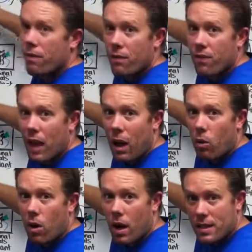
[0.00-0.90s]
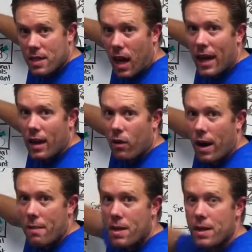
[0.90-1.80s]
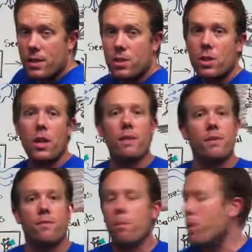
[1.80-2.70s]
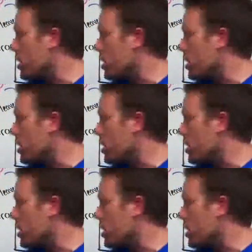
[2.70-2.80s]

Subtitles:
of a flower, a diagram is. So you have different